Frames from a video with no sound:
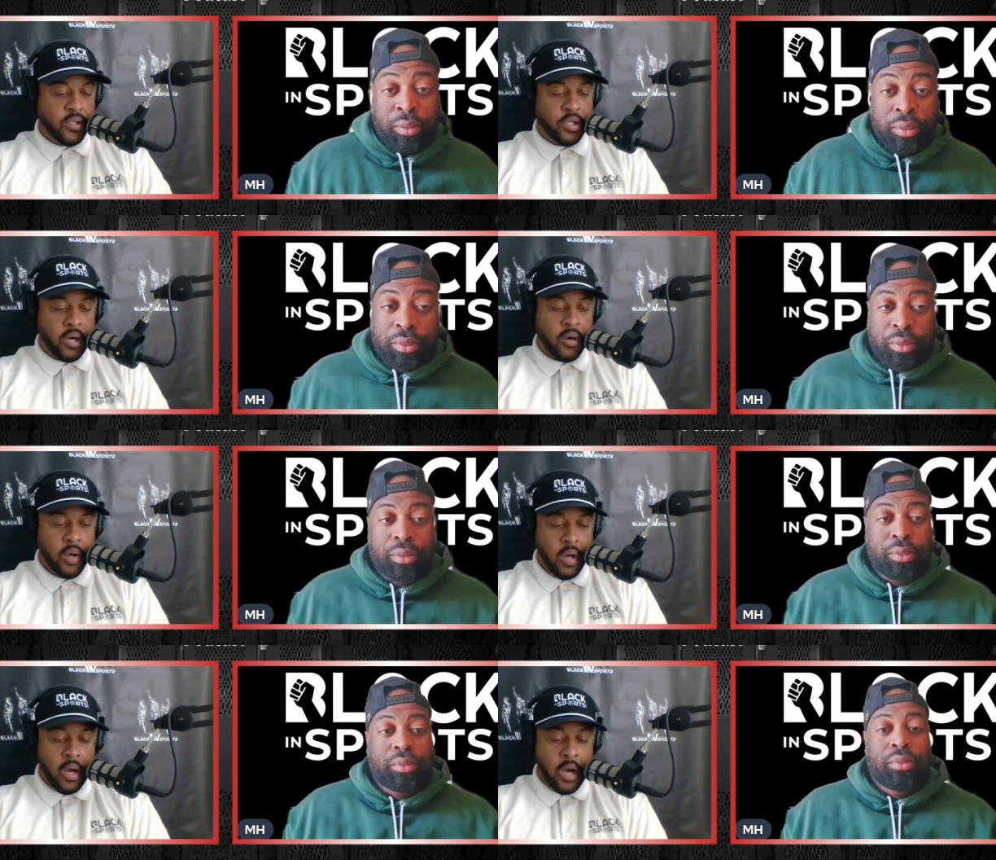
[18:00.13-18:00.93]
Speaker 1: the
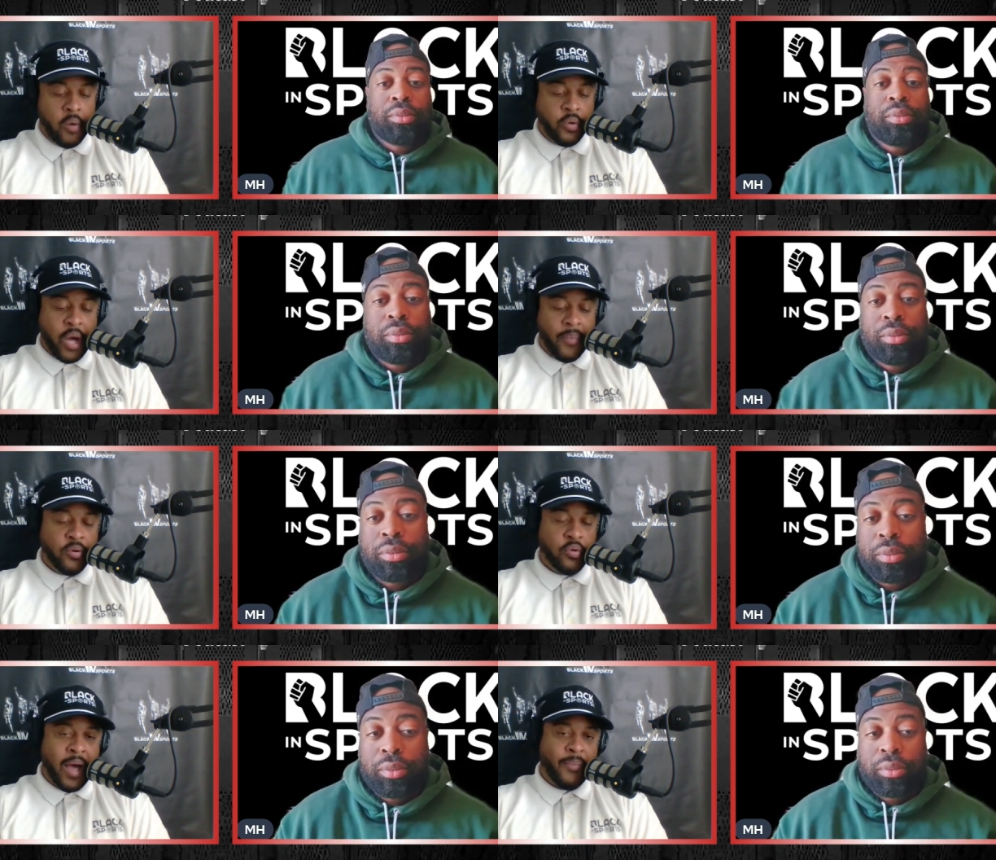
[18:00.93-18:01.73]
show. Uh, we drop a
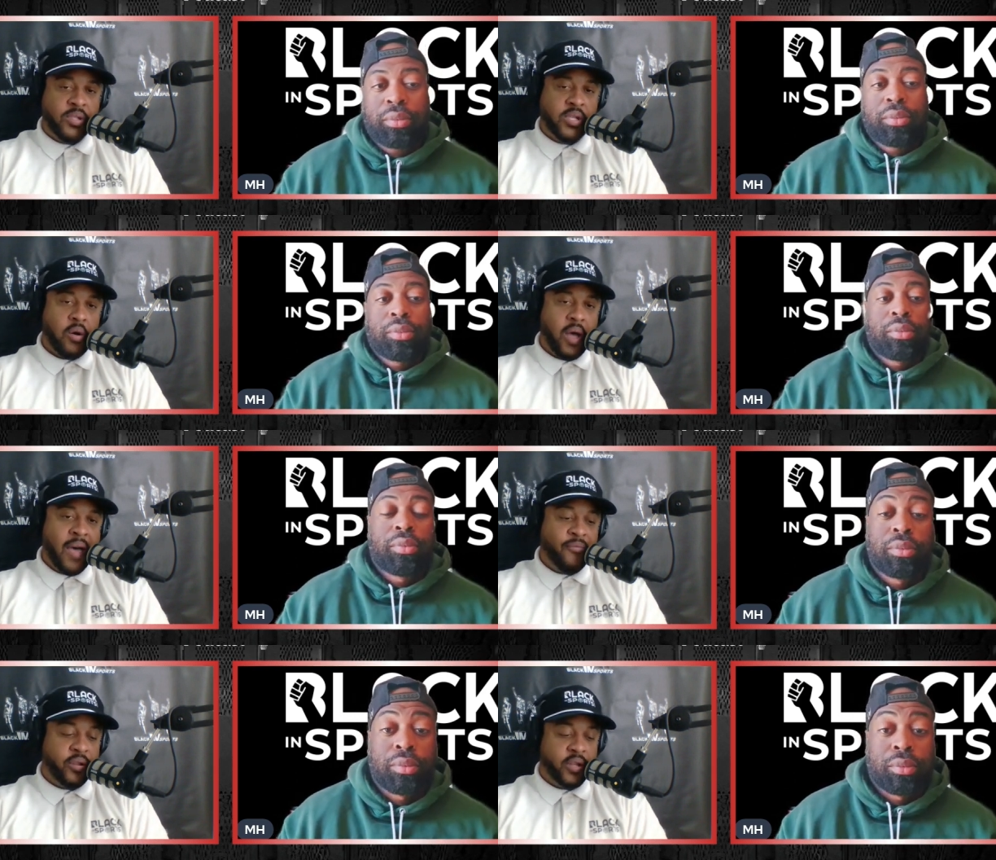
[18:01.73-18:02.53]
new episode
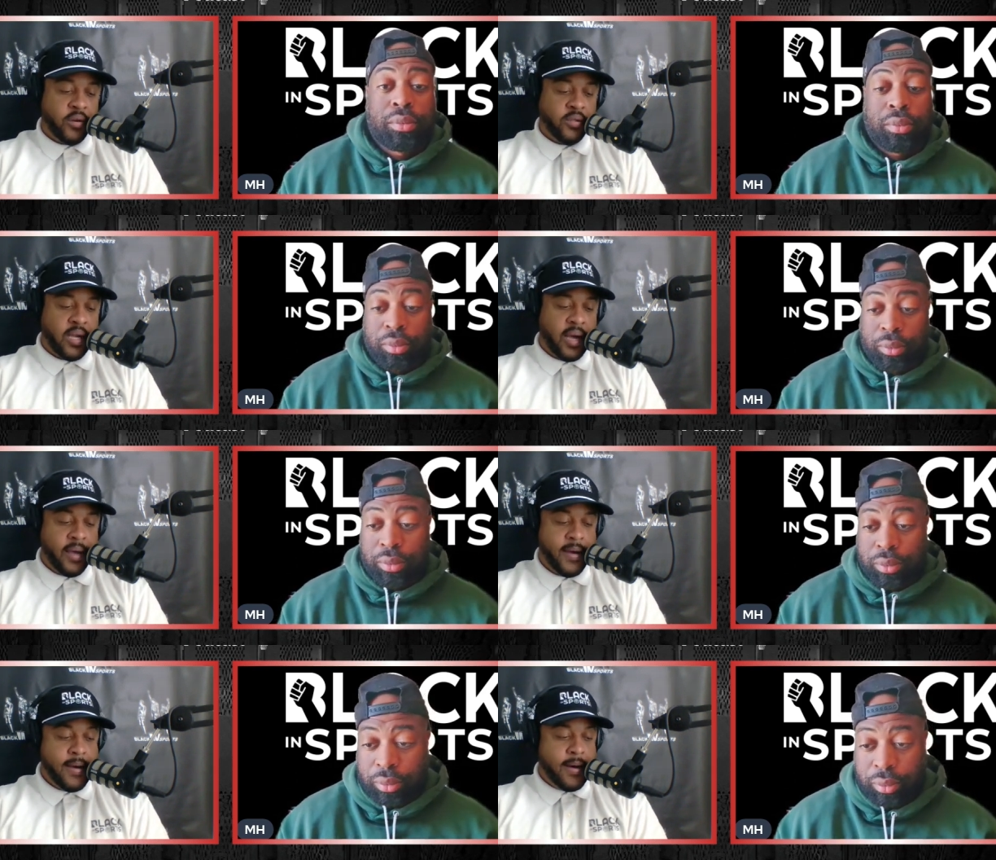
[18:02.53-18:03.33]
every
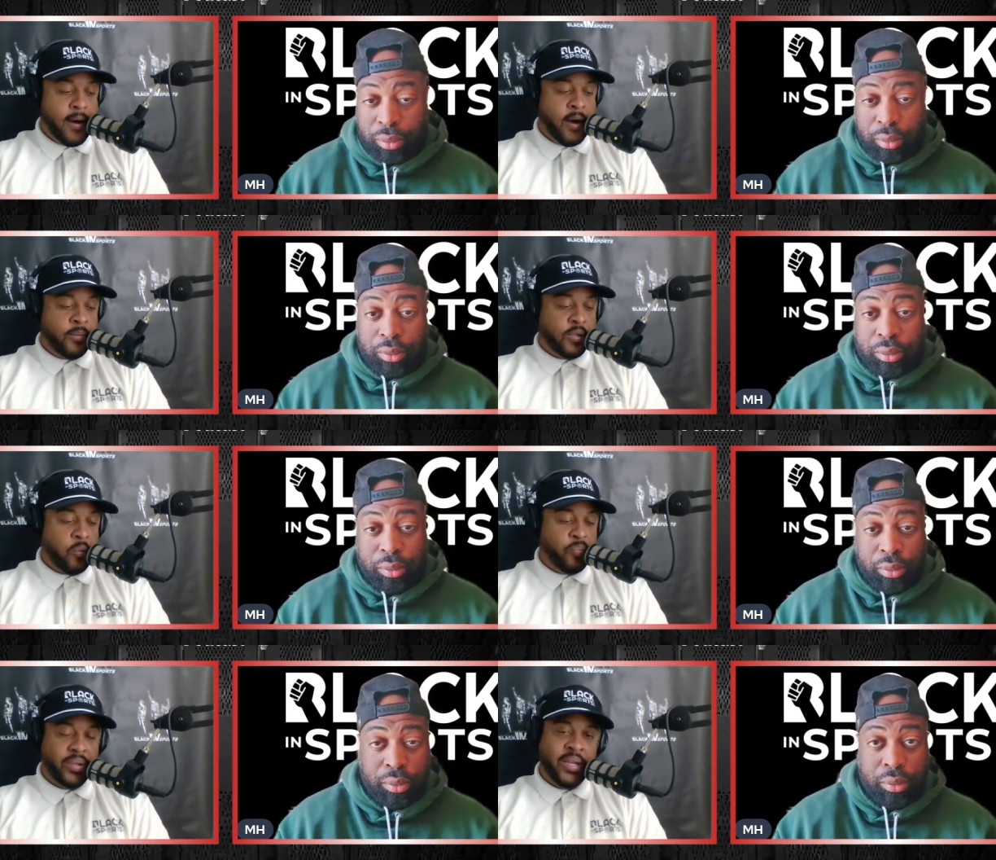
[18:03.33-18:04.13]
Thursday. Um,
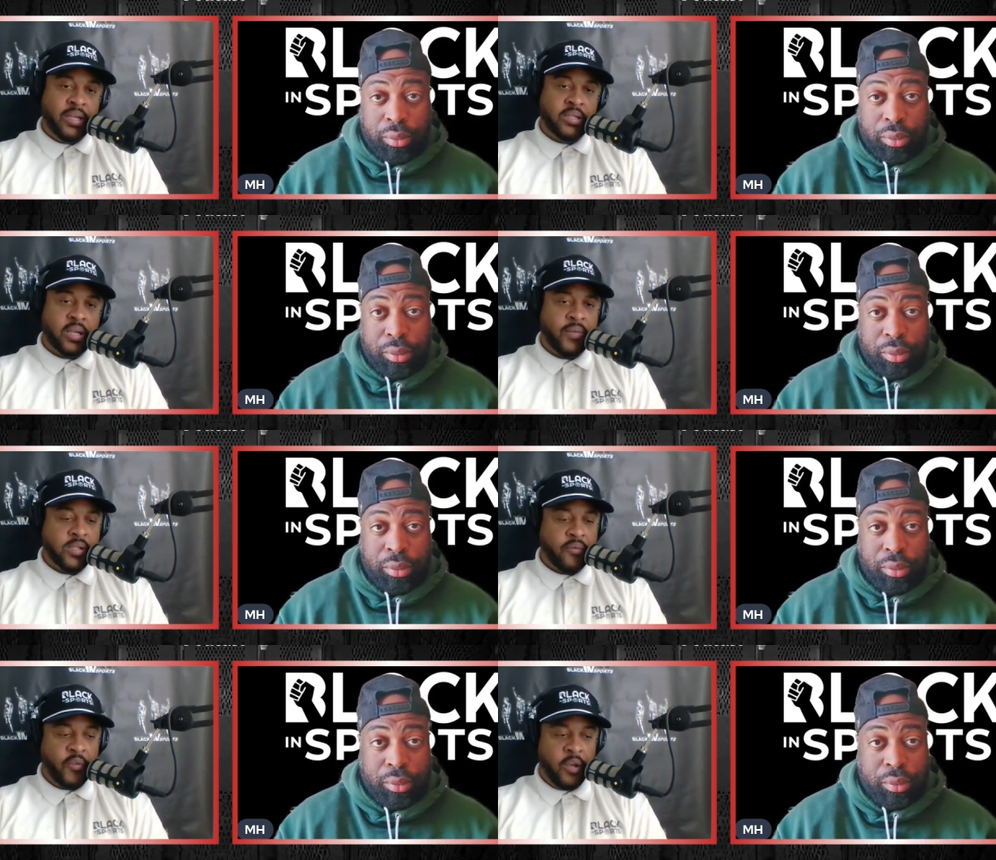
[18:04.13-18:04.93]
so please give us
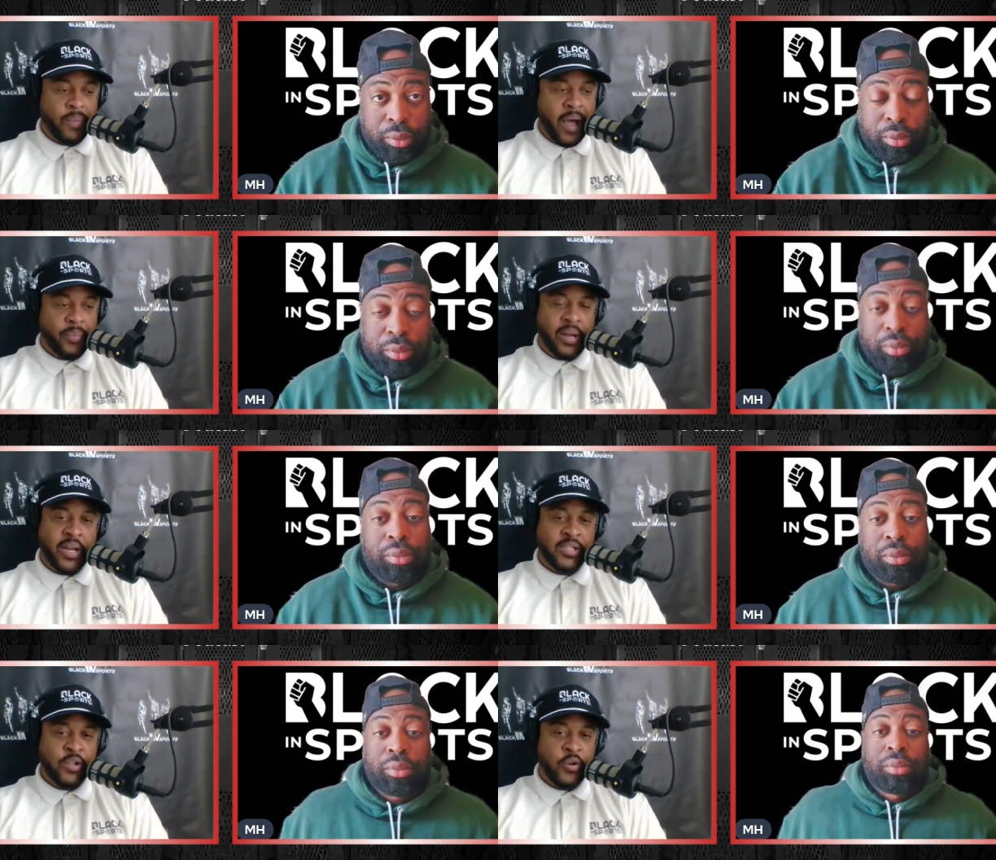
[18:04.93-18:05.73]
our feedback, man. Let
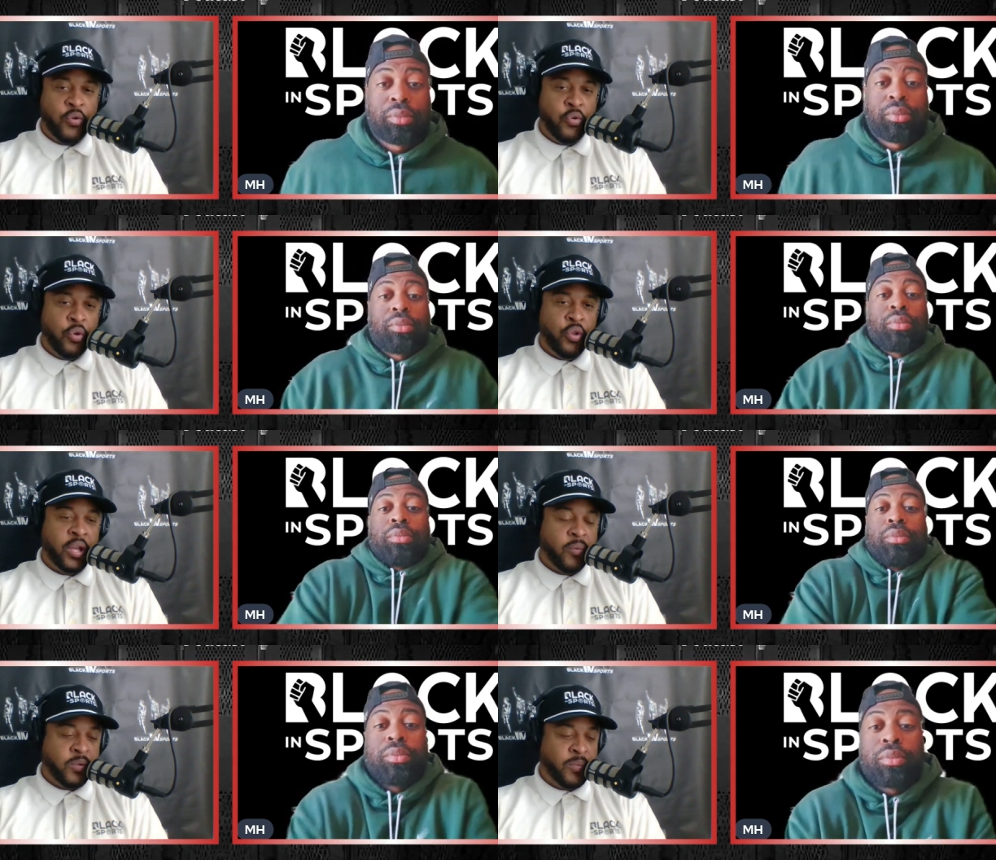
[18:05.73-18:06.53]
us know who you
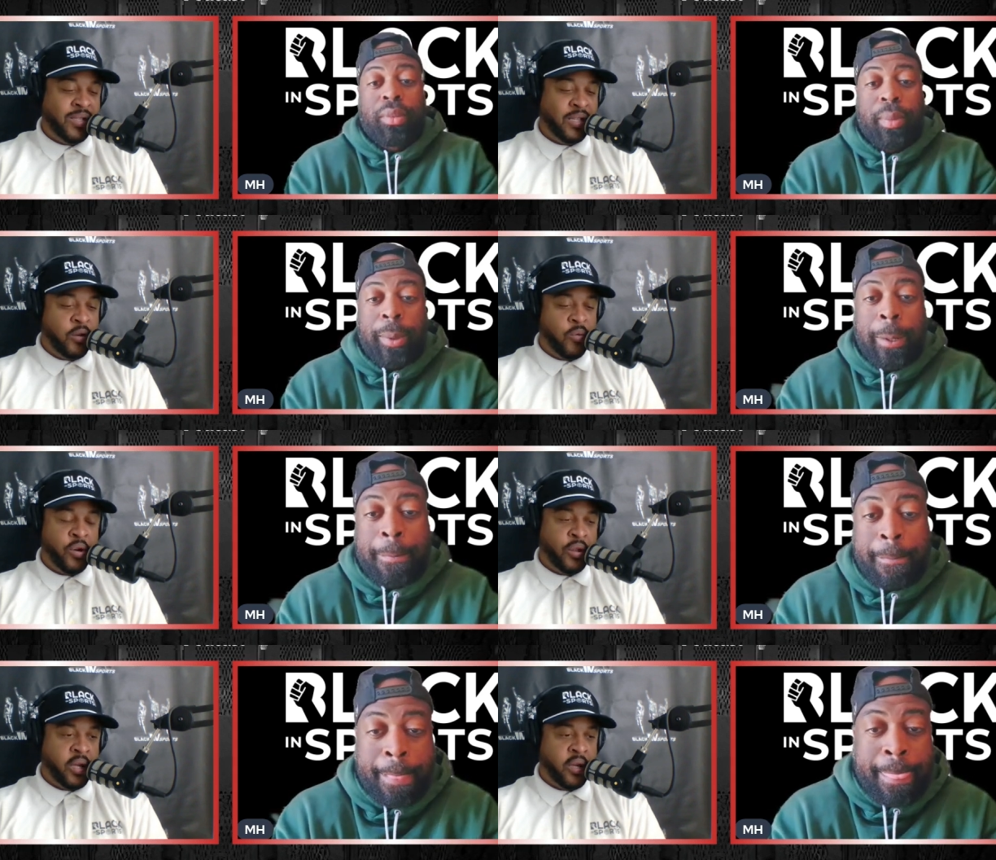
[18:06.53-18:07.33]
think was missing or what
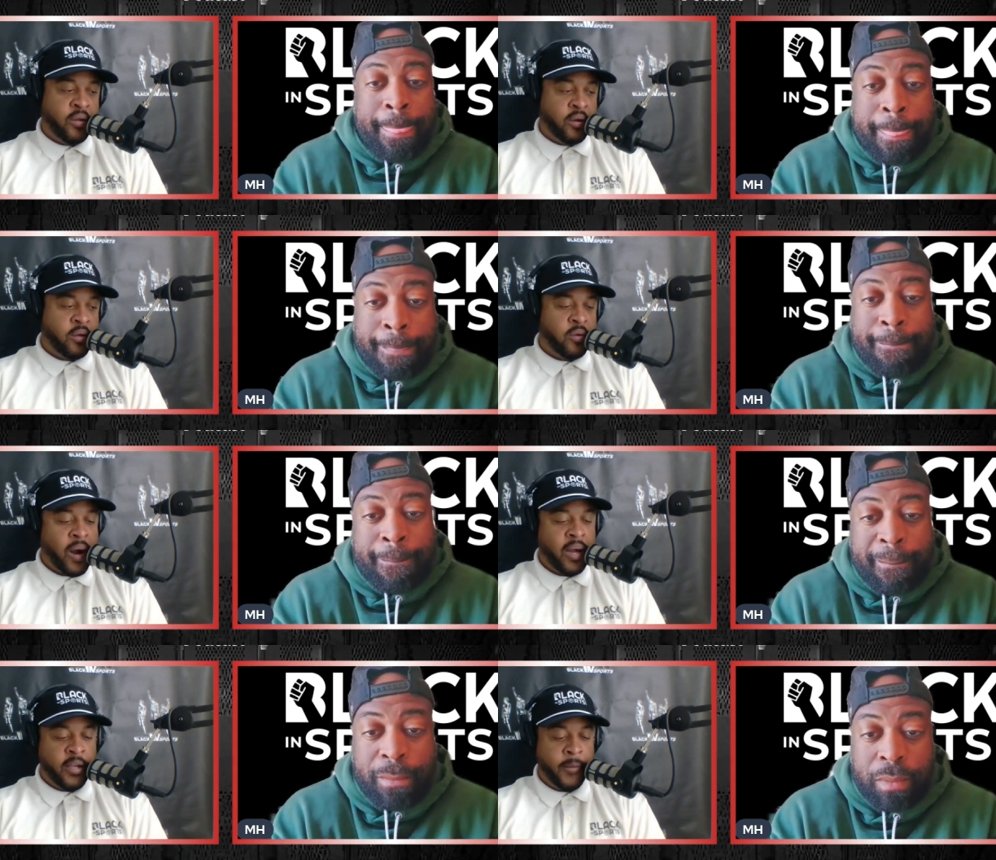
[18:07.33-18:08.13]
do you think of the, the
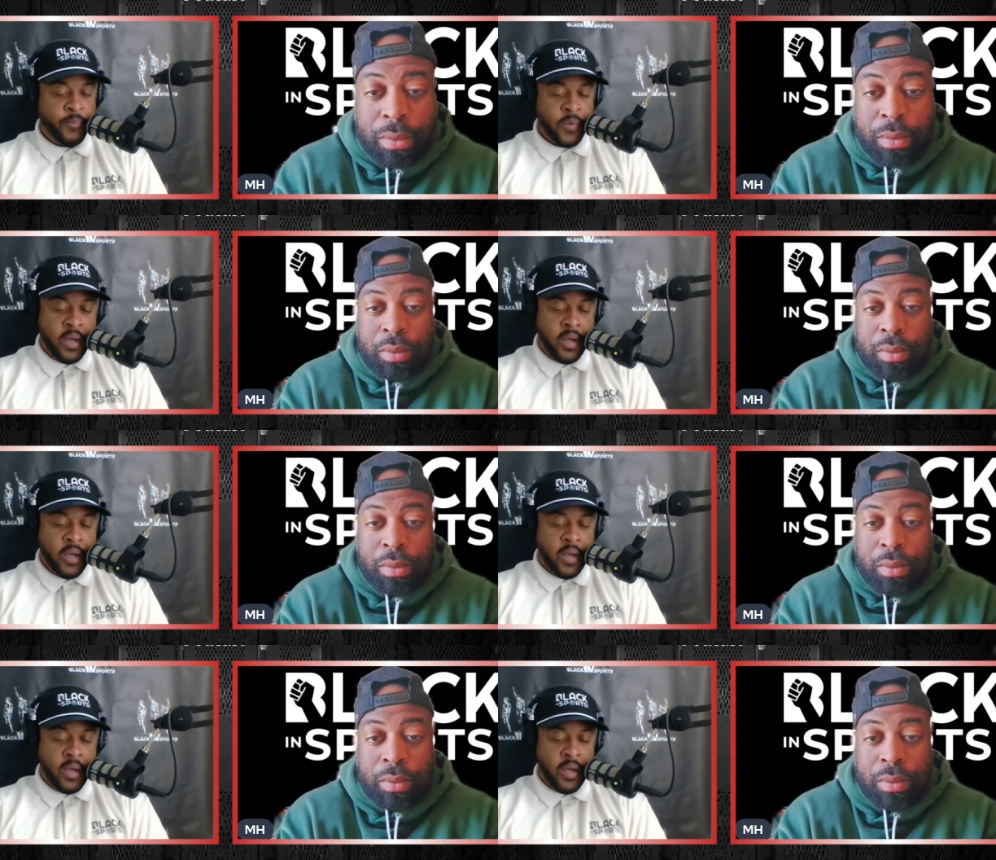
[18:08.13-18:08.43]
ranking.